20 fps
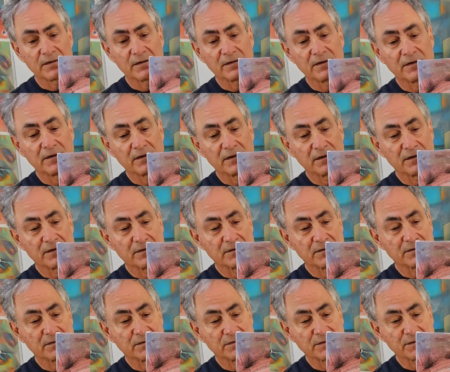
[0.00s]
uh,
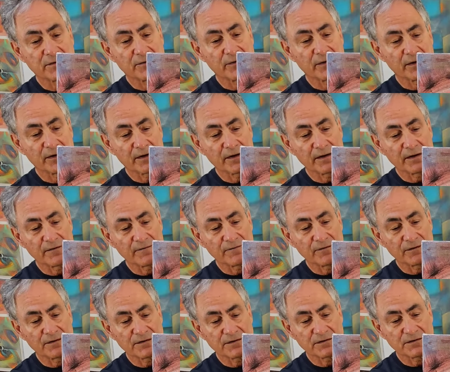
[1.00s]
square
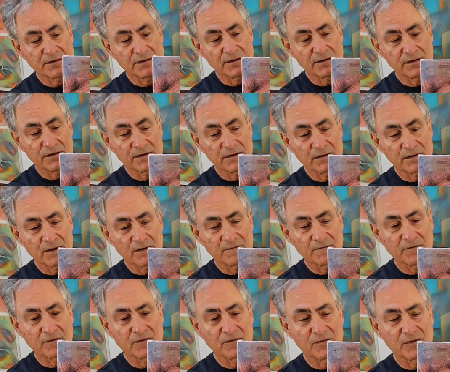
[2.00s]
canvas and I've
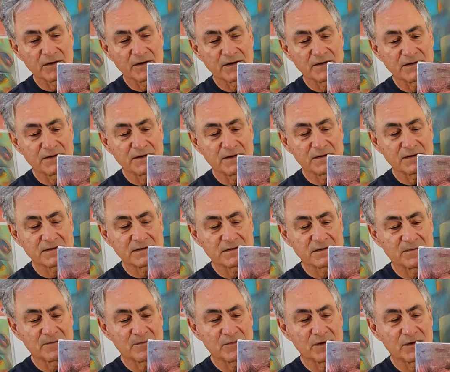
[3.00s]
already done
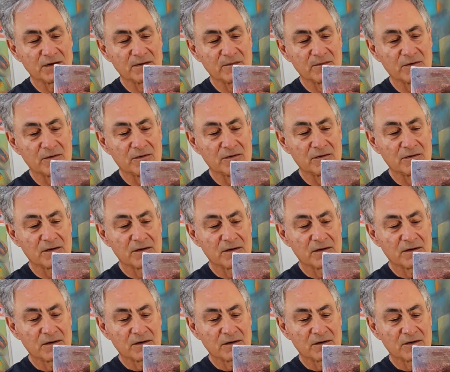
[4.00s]
some minimal
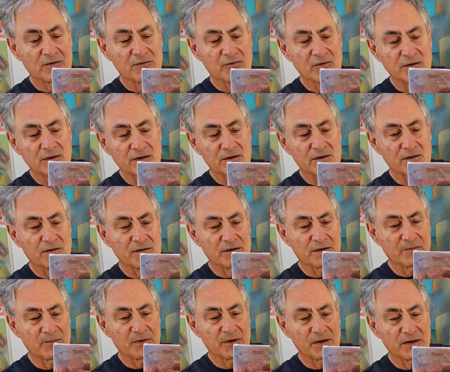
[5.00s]
acrylic on
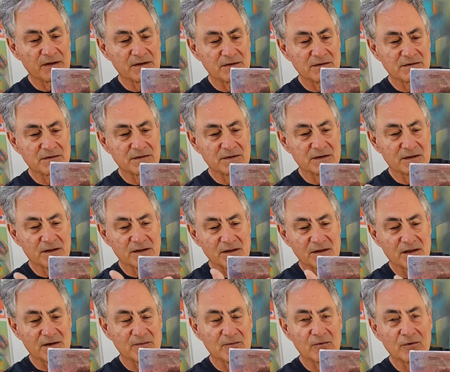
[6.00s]
the base and then
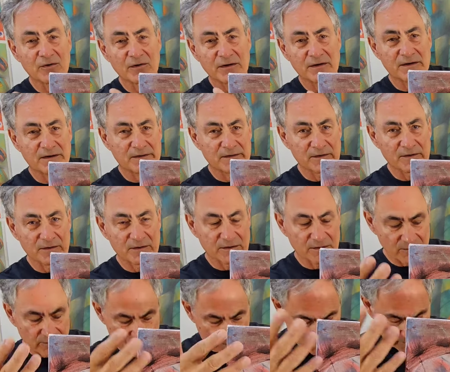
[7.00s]
I worked in on
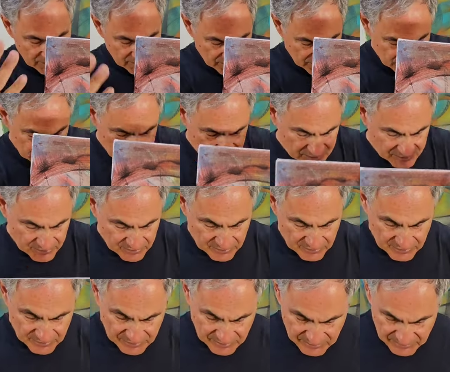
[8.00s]
it with the
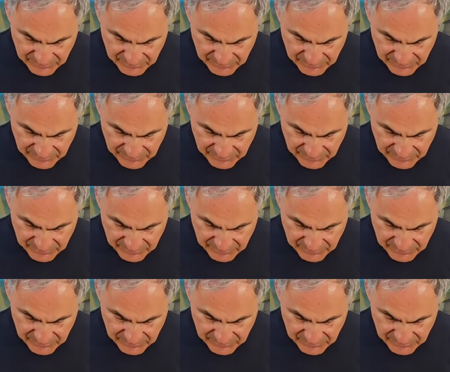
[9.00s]
charcoal.